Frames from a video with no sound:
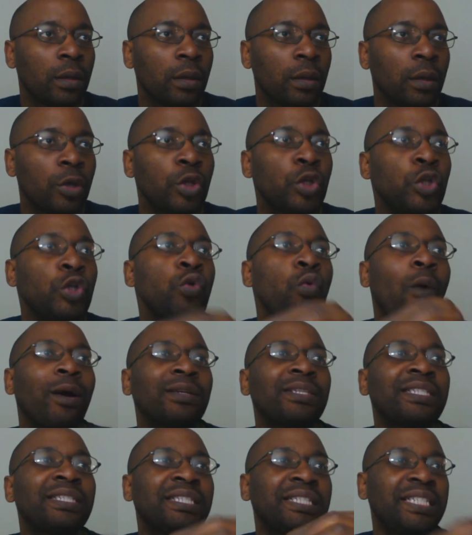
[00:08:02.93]
you are
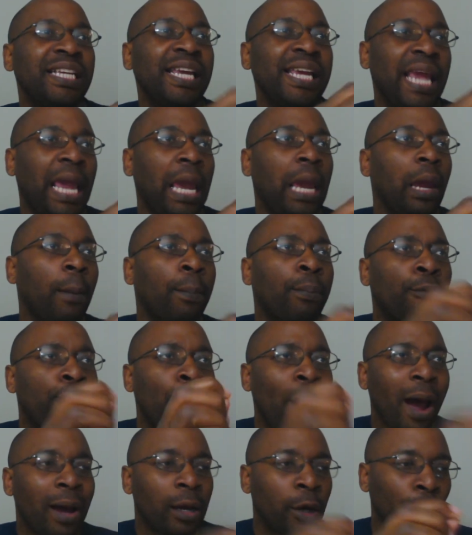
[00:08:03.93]
seeing
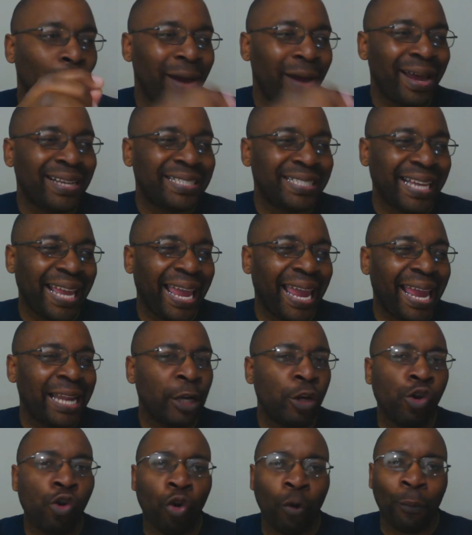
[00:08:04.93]
progress
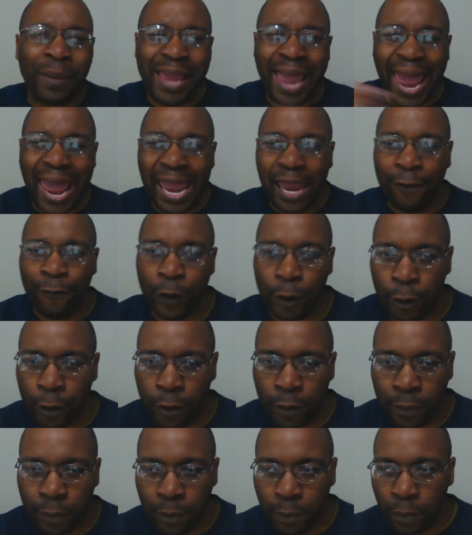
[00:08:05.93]
in your
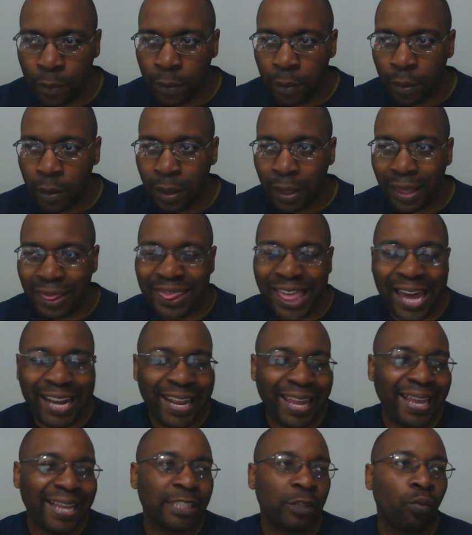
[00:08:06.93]
behavior. That
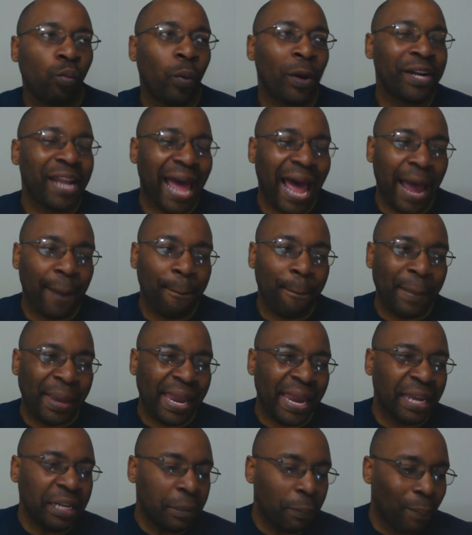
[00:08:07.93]
is what I
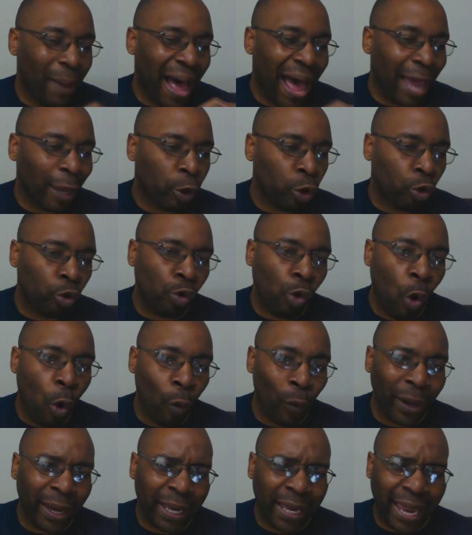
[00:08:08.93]
mean by
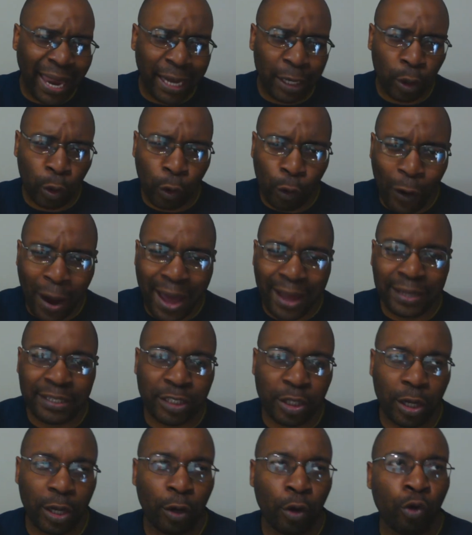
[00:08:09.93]
growing in
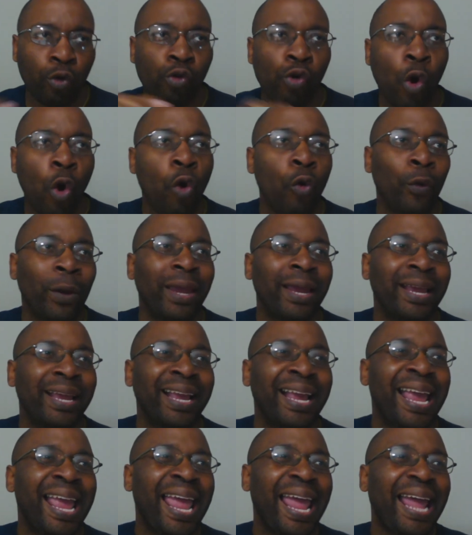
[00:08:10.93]
Christ, growing
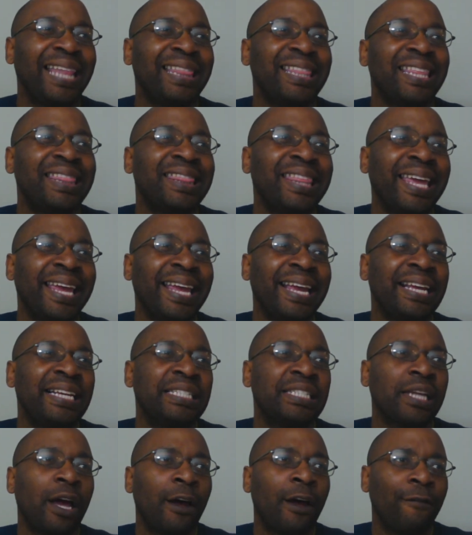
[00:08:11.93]
in the
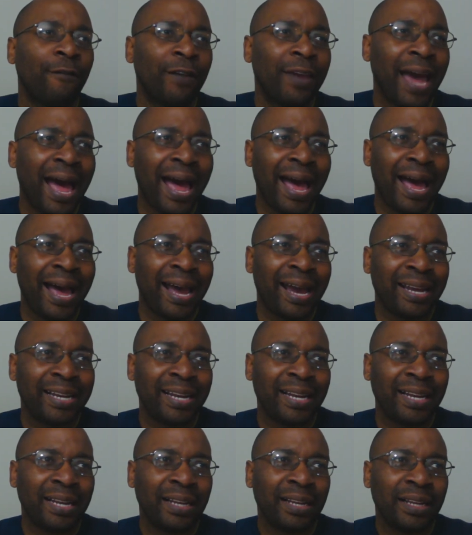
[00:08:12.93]
things of God
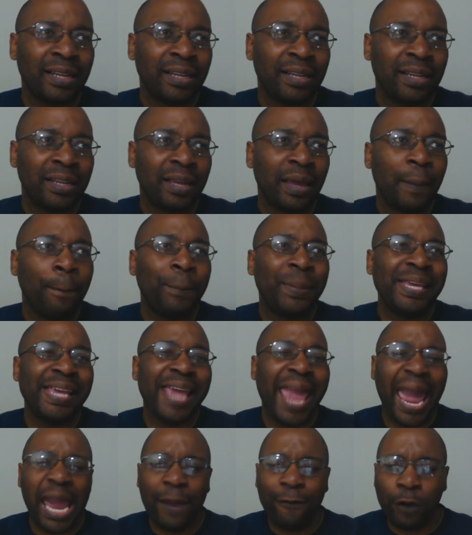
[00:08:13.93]

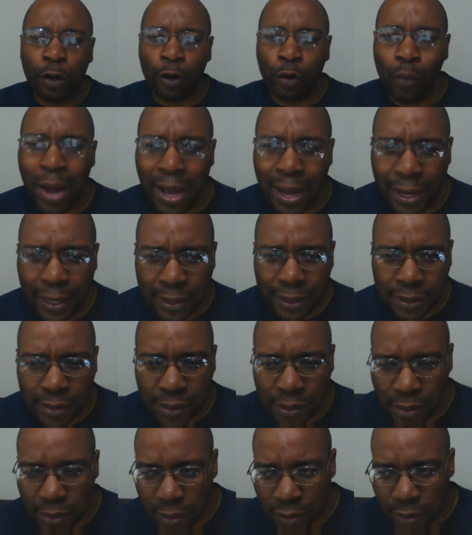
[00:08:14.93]
behavior
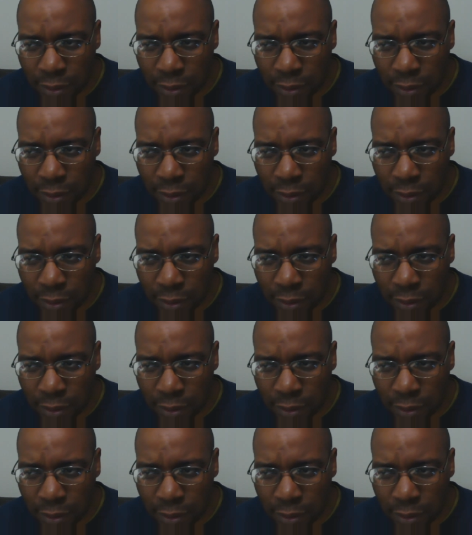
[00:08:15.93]
wise,